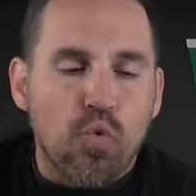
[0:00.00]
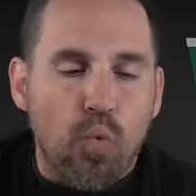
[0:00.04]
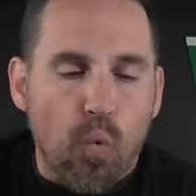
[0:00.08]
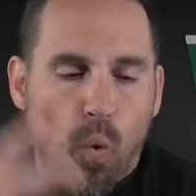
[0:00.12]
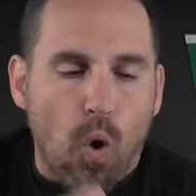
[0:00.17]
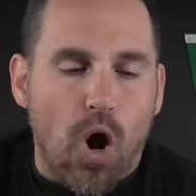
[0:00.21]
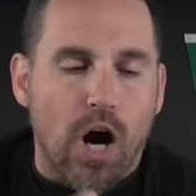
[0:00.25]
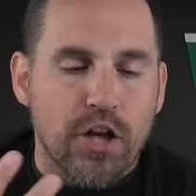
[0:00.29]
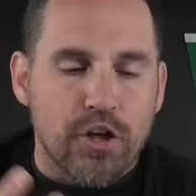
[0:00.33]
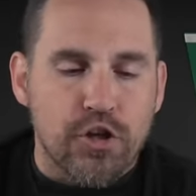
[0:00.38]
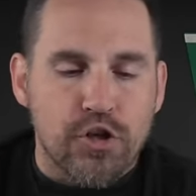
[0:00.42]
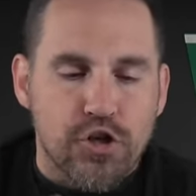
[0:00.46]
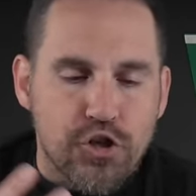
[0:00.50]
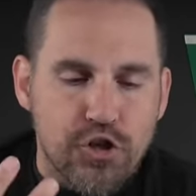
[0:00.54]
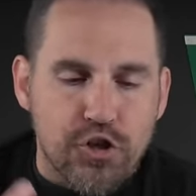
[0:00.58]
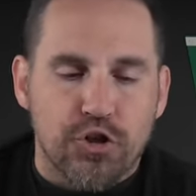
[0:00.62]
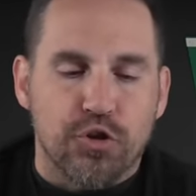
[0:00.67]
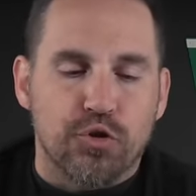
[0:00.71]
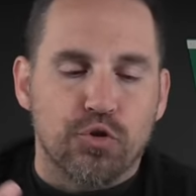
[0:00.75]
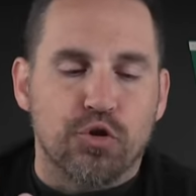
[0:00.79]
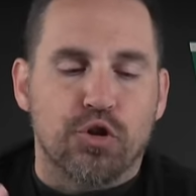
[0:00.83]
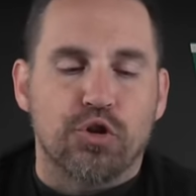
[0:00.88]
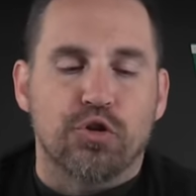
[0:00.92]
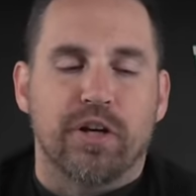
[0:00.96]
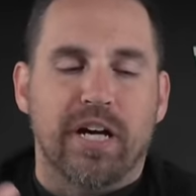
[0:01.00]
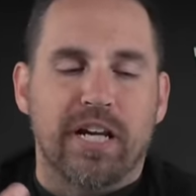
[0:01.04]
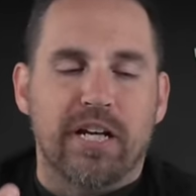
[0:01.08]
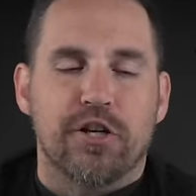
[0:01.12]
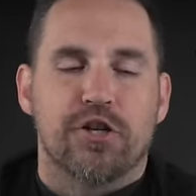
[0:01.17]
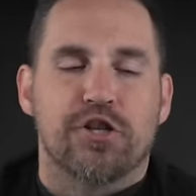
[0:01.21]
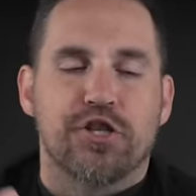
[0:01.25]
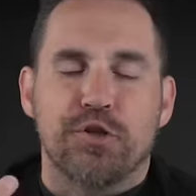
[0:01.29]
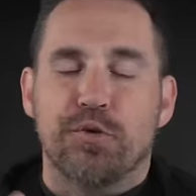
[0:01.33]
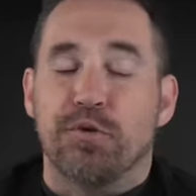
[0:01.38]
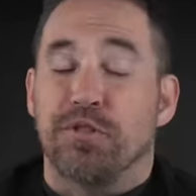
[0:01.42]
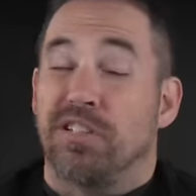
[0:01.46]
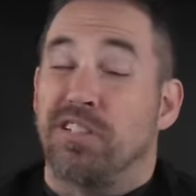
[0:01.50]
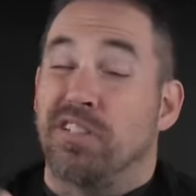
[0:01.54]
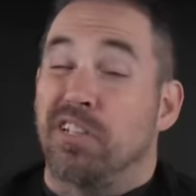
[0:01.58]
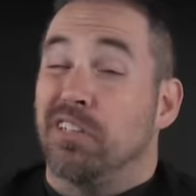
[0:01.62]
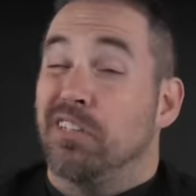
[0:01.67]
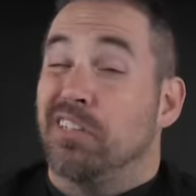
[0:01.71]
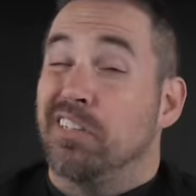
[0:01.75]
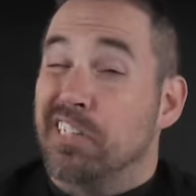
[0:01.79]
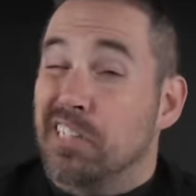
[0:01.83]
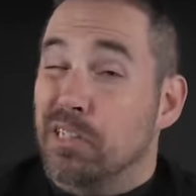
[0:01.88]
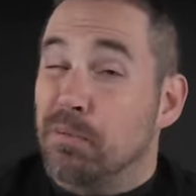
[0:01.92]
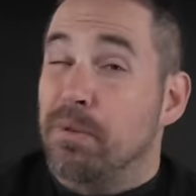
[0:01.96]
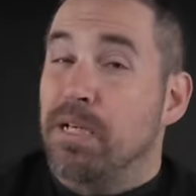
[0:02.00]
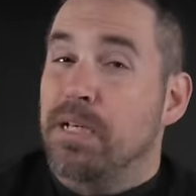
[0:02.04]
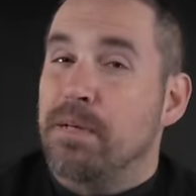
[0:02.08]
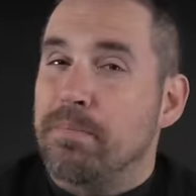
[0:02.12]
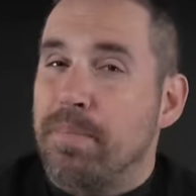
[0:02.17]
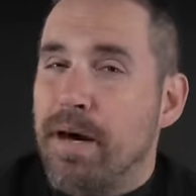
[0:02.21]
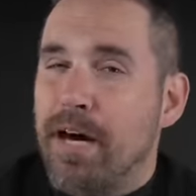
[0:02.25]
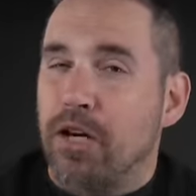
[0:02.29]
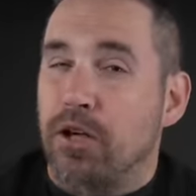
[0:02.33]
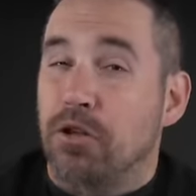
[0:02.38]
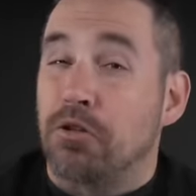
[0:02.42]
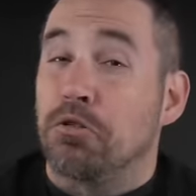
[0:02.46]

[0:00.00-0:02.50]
one shoe, created a shoe with just a little bit better